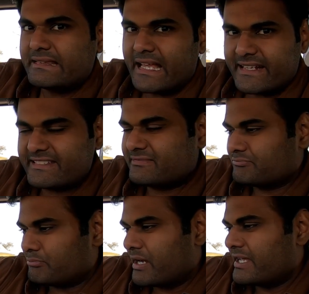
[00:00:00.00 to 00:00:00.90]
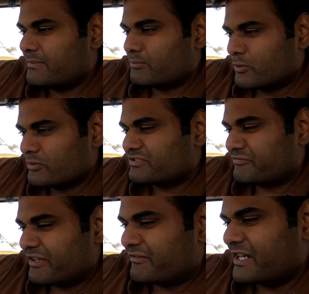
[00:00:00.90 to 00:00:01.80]
That's my most
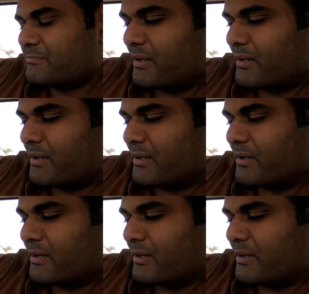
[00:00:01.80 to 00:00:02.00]
favorite